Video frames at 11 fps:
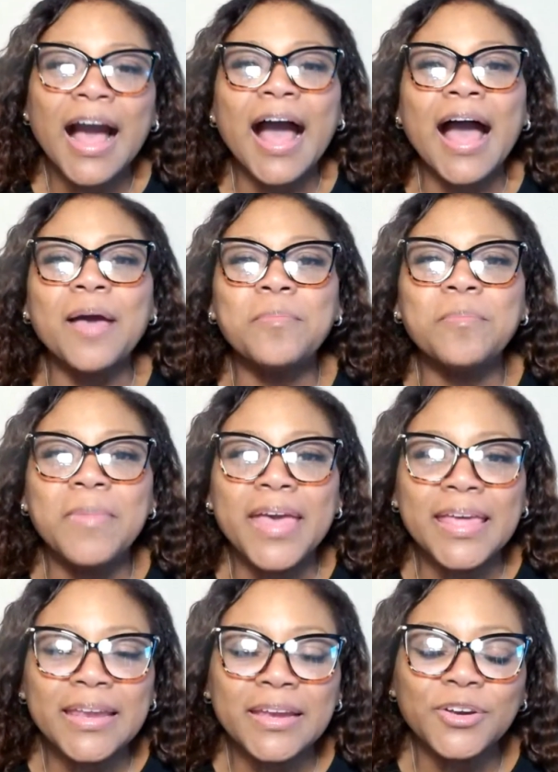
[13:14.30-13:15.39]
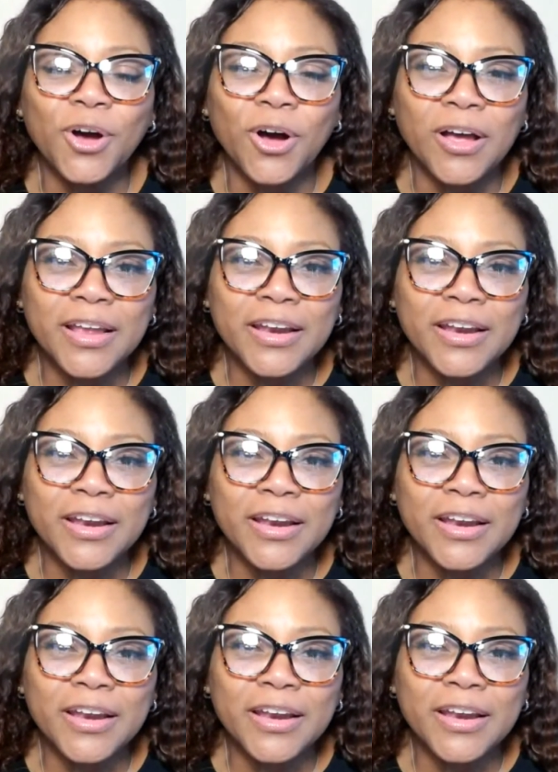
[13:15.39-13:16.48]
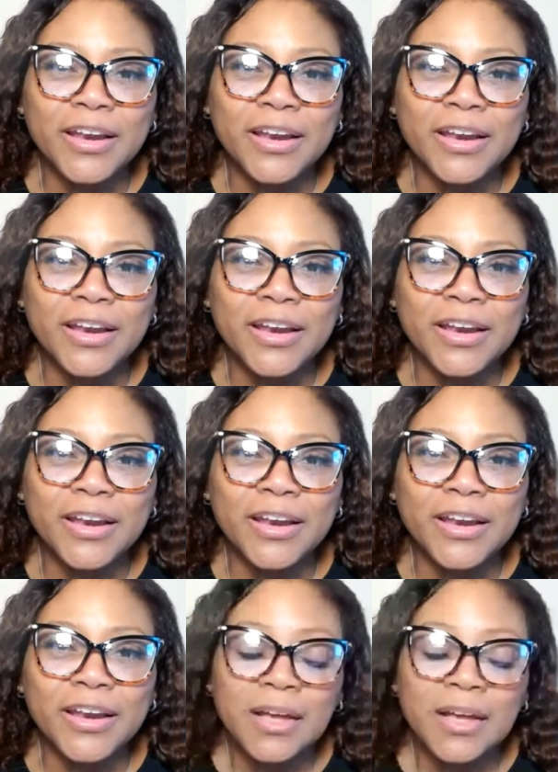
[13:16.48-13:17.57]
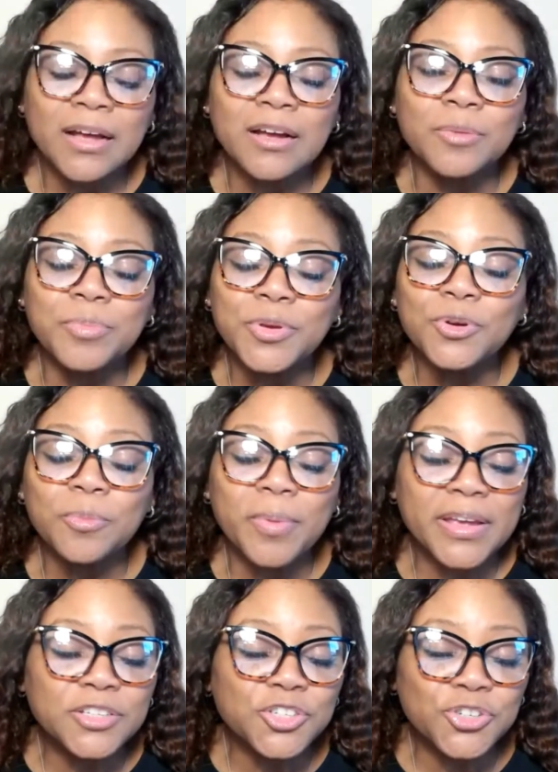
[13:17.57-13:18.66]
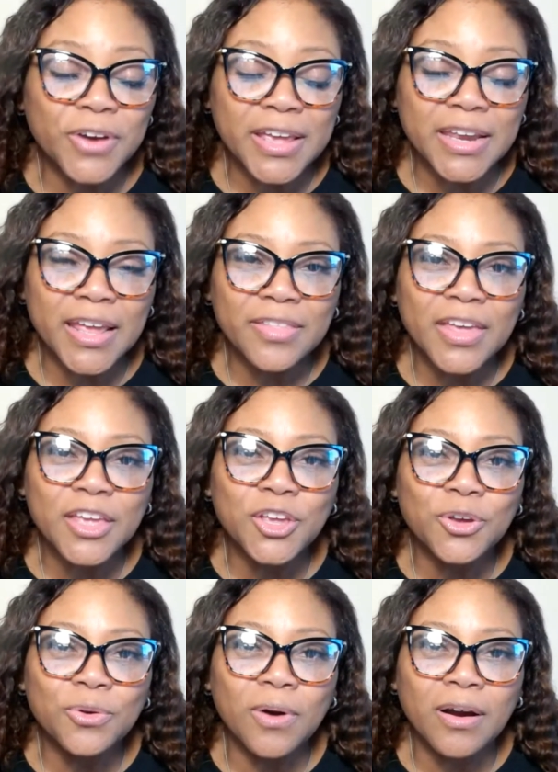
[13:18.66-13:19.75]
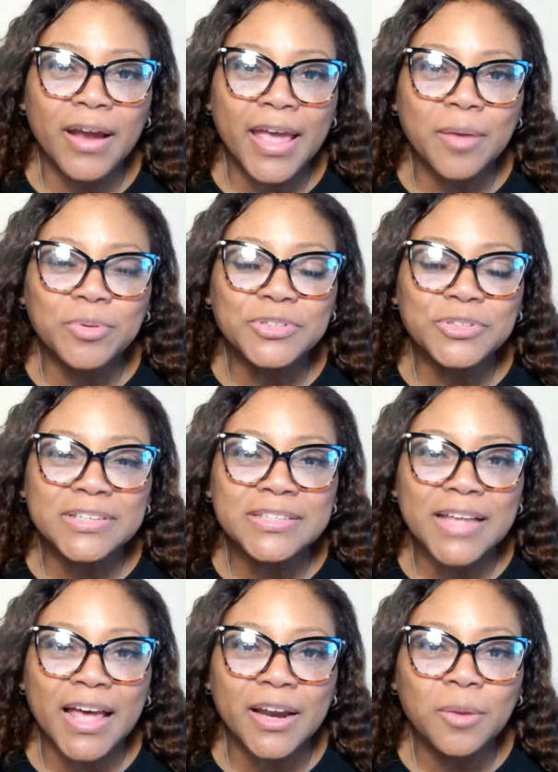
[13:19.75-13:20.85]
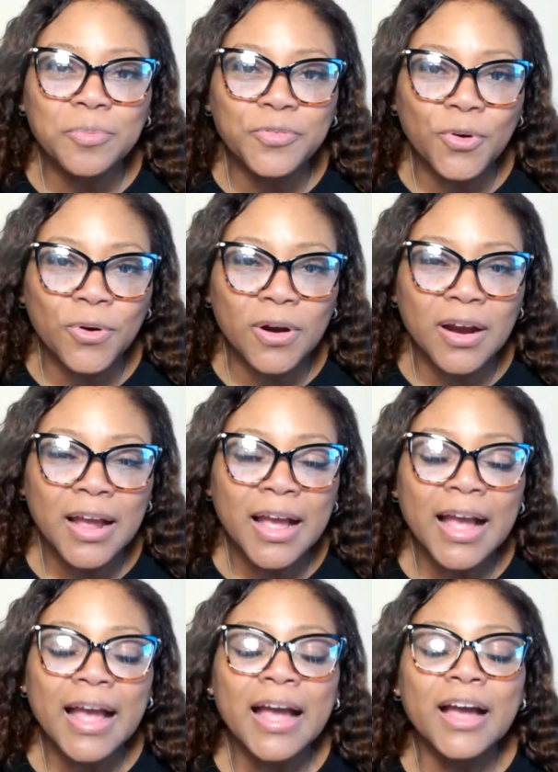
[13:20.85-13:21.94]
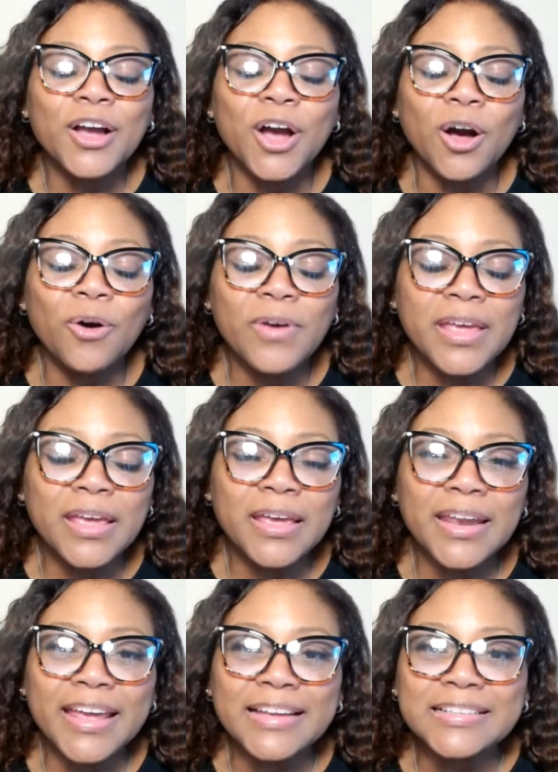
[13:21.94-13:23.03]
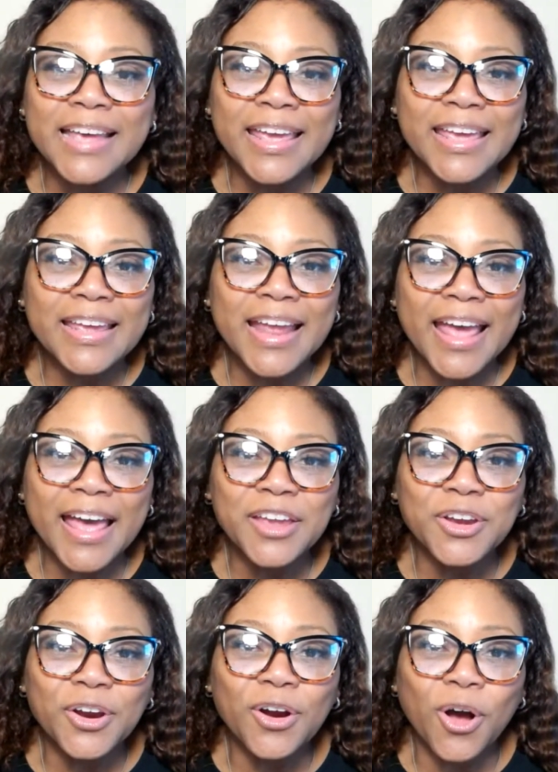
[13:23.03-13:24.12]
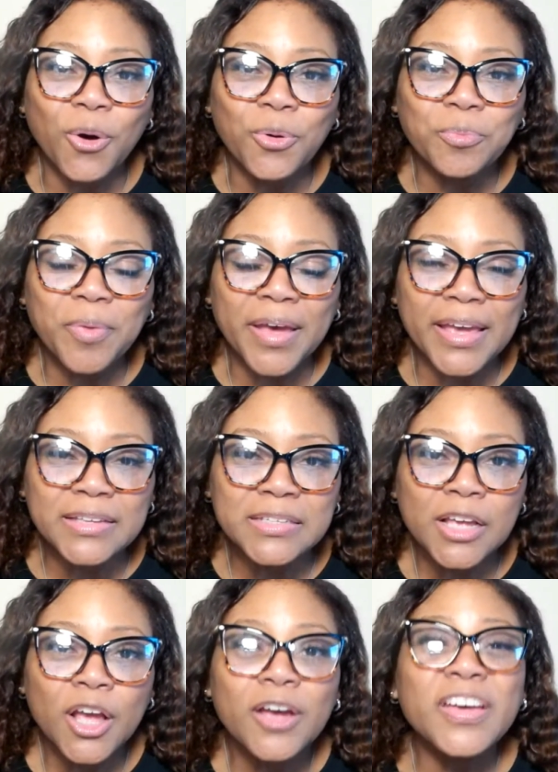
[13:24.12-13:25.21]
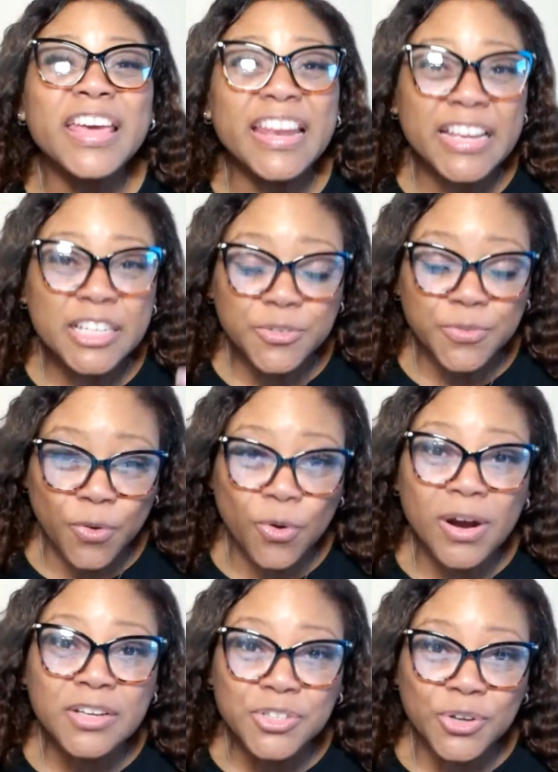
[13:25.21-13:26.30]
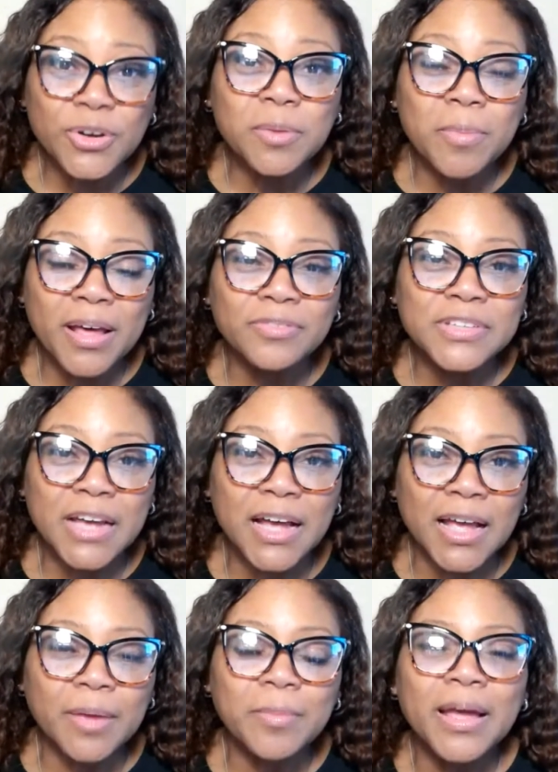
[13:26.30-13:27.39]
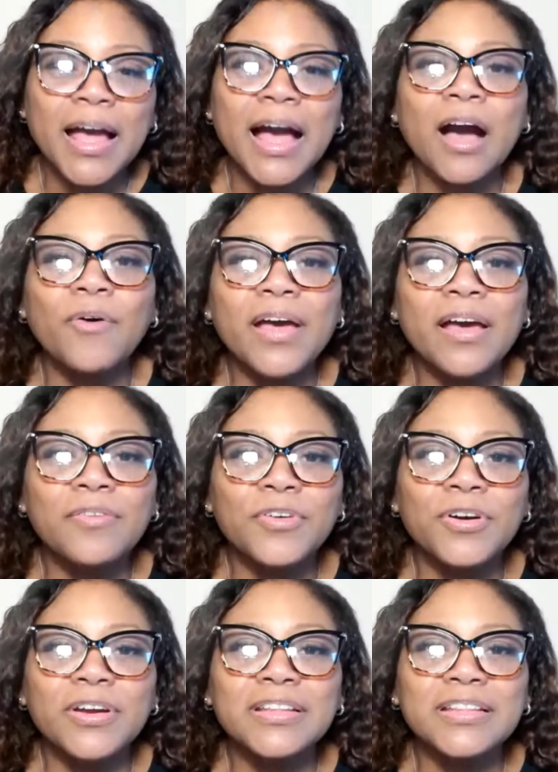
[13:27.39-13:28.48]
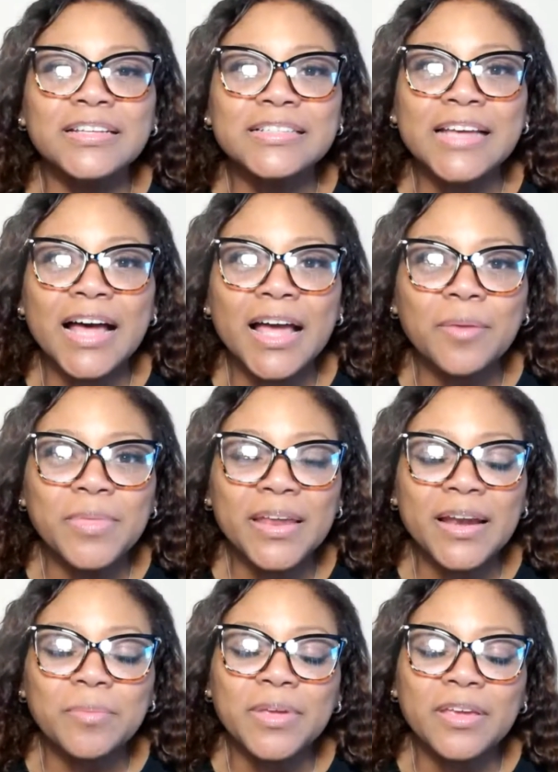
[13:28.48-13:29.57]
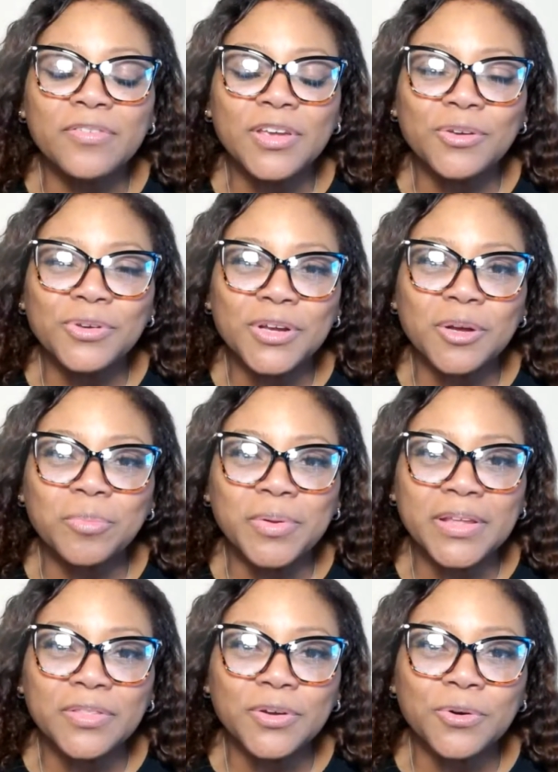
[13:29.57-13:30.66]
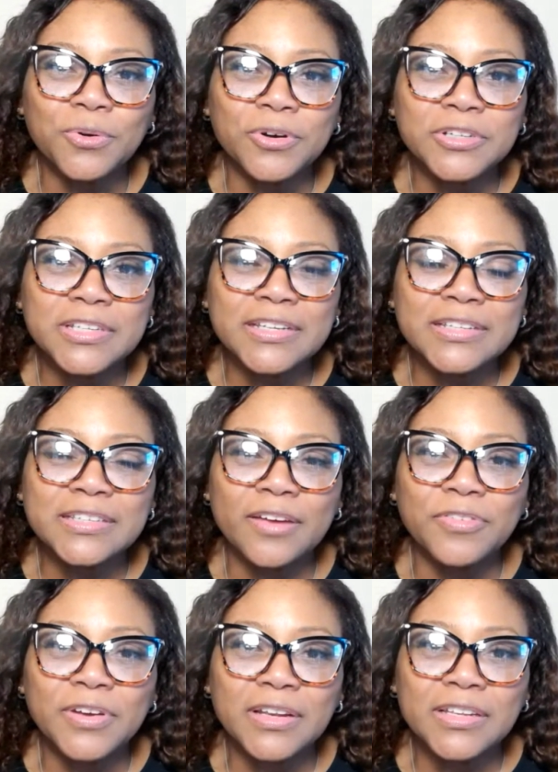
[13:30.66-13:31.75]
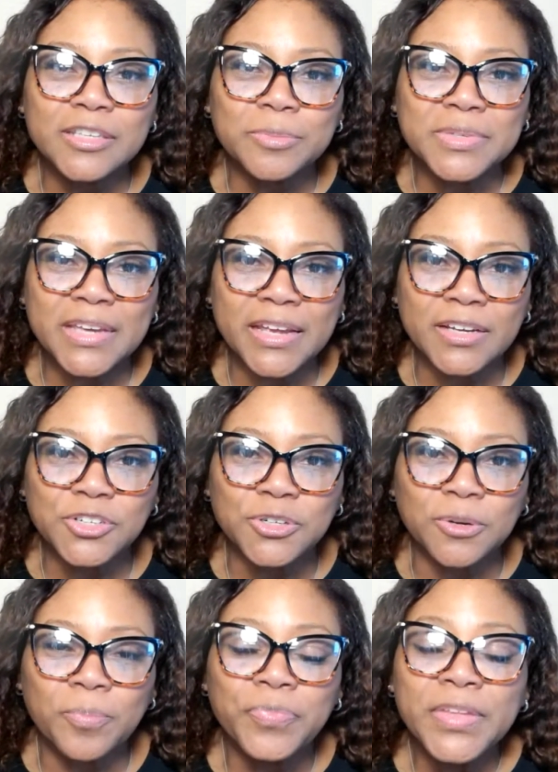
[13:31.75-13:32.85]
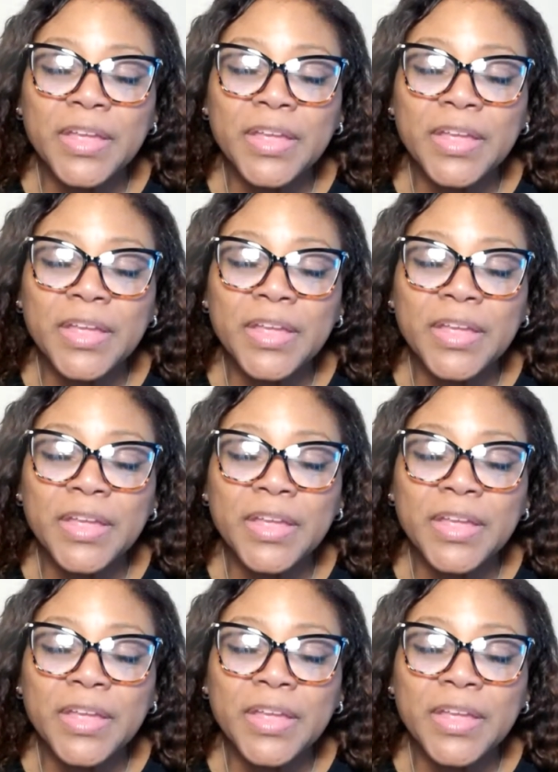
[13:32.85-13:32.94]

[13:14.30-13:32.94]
I made it an online course, a computer-based training that you are able to sign up for, go in and take it at your own pace. It is for a certain amount of time. However, the time that I'm giving you to complete the course is definitely substantial.